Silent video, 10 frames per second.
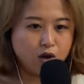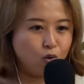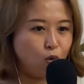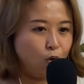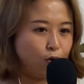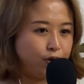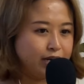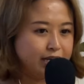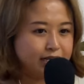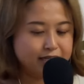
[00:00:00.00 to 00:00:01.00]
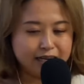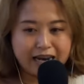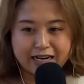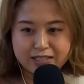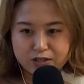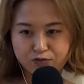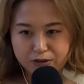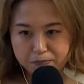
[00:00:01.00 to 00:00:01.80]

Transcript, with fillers: or the luxury